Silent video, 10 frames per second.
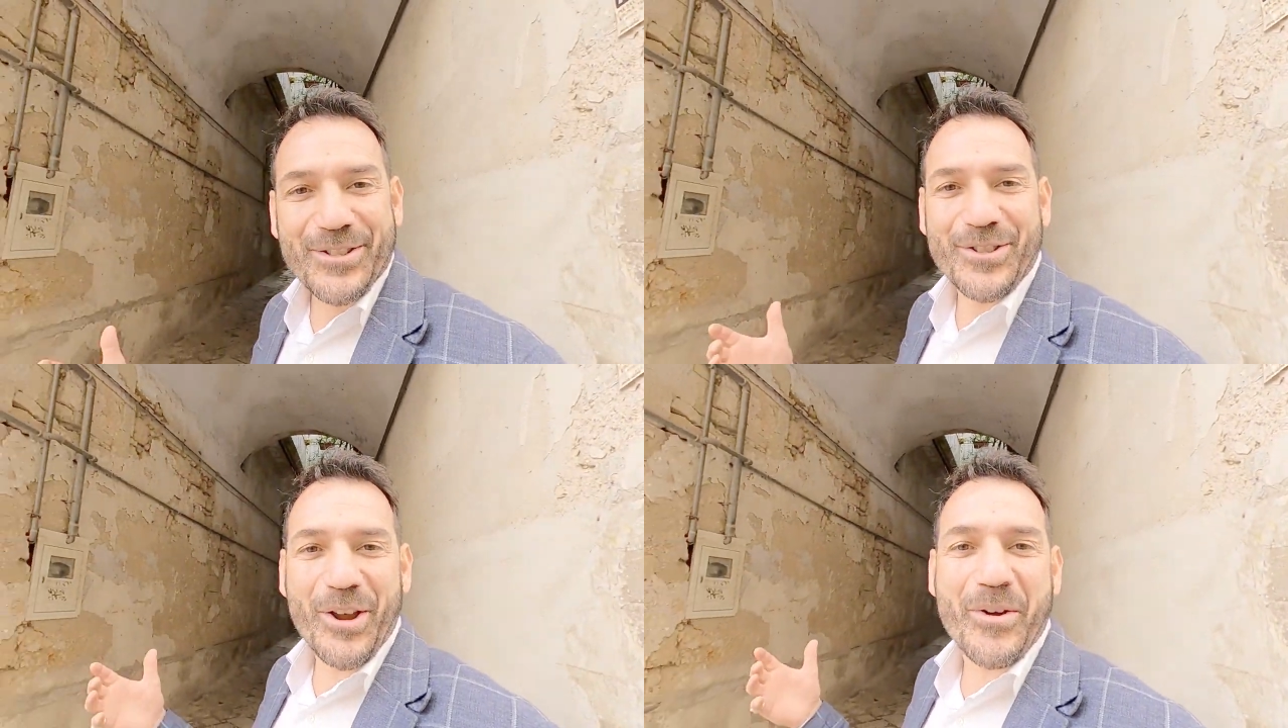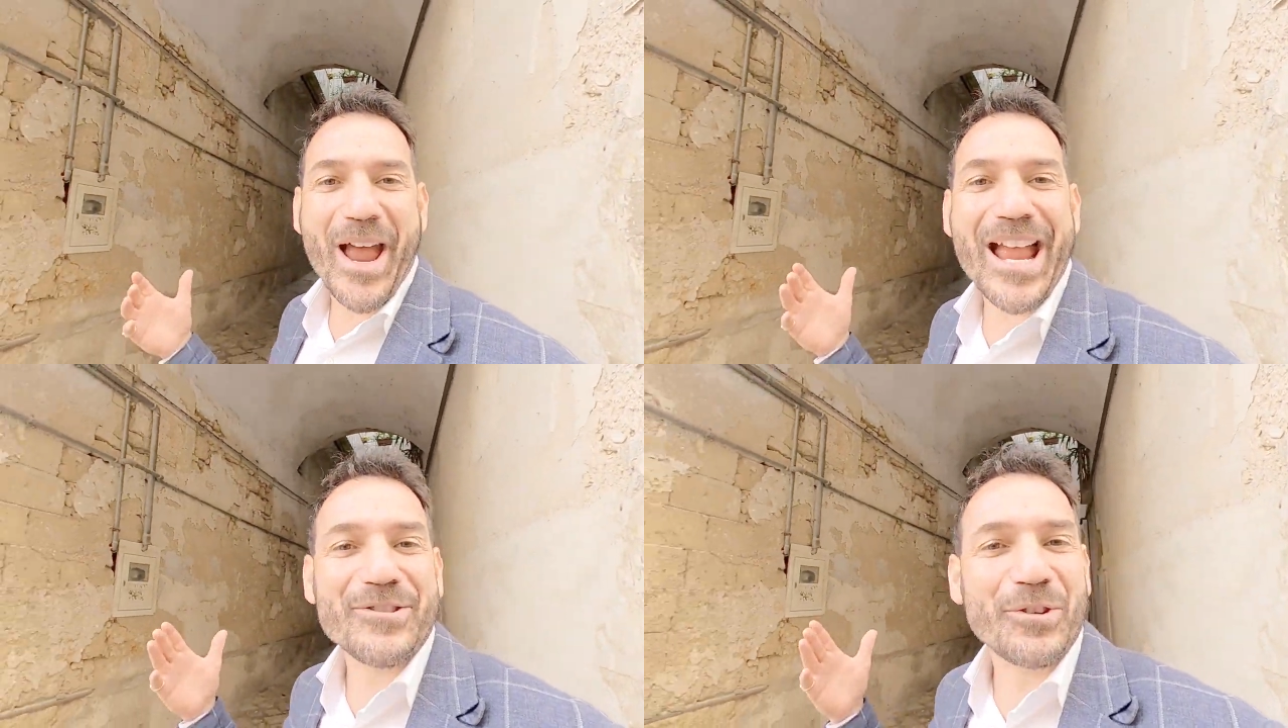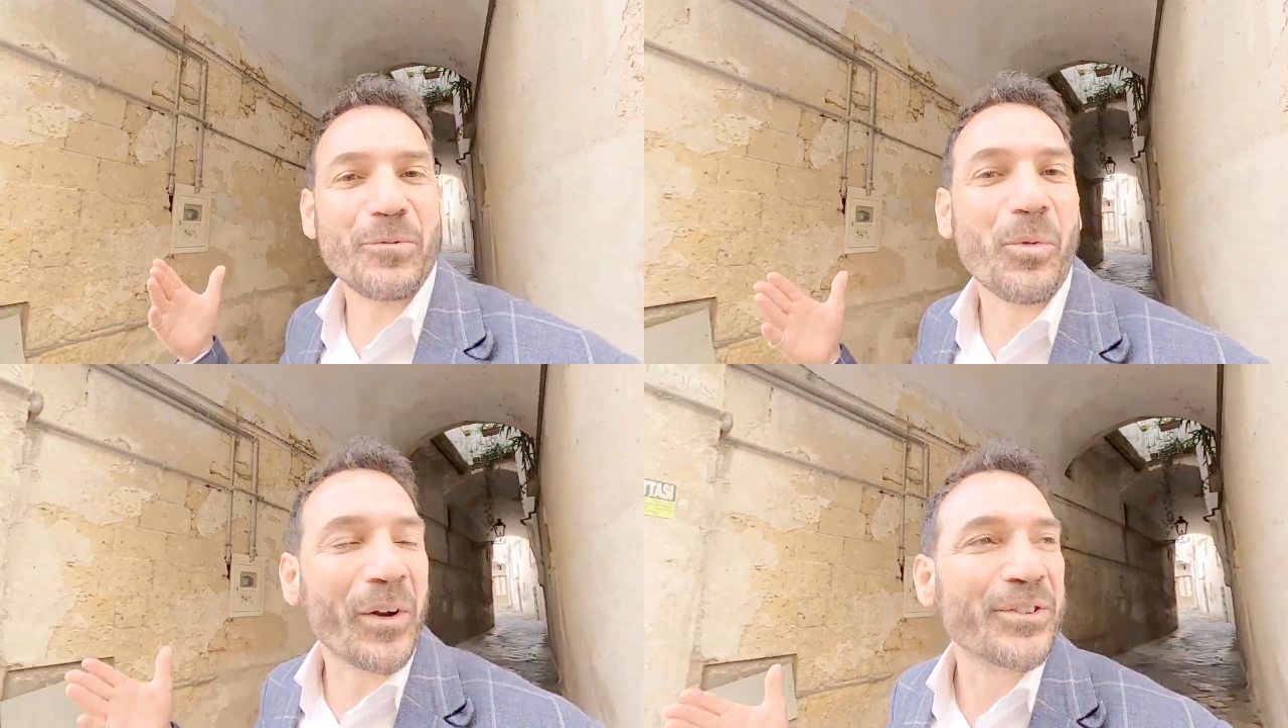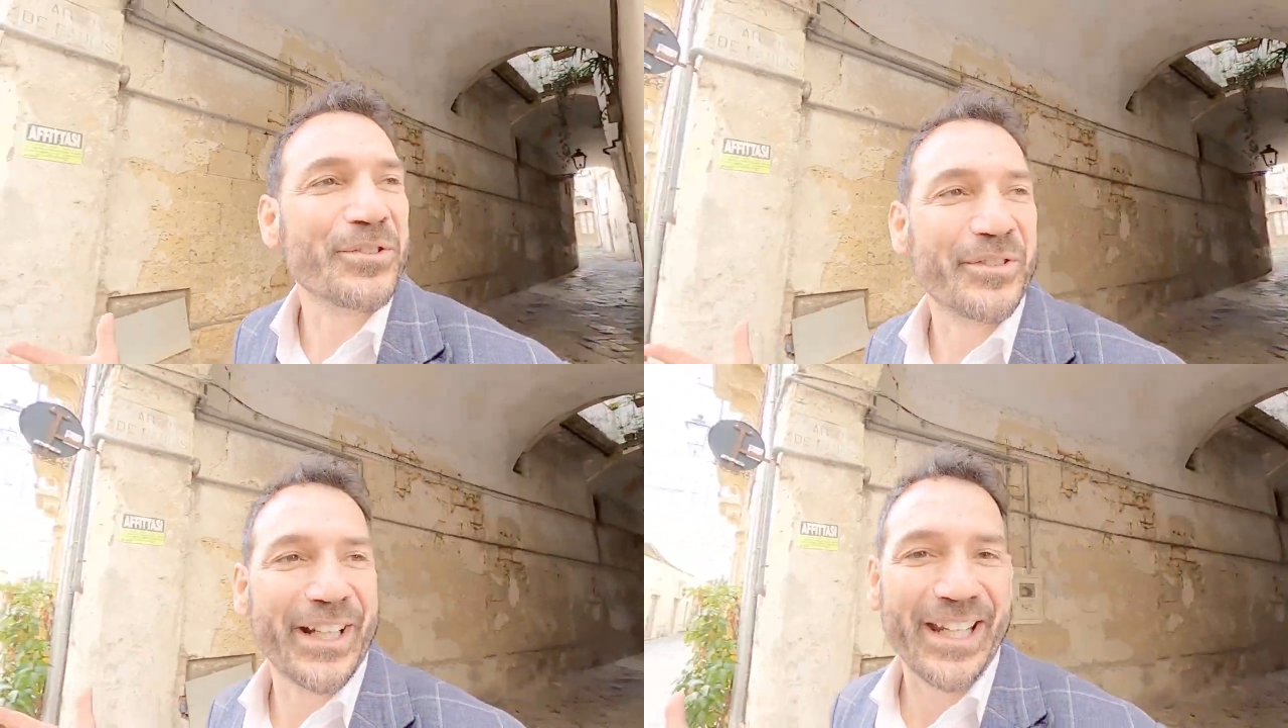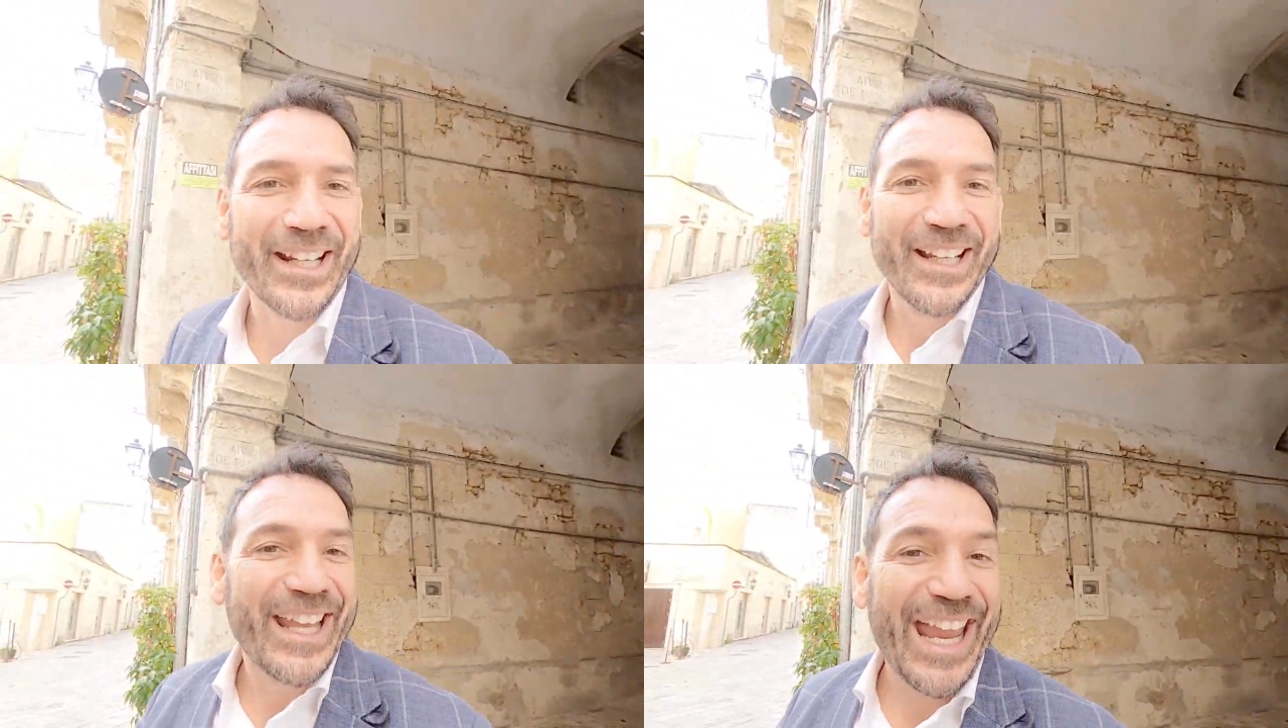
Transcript: So as you're wandering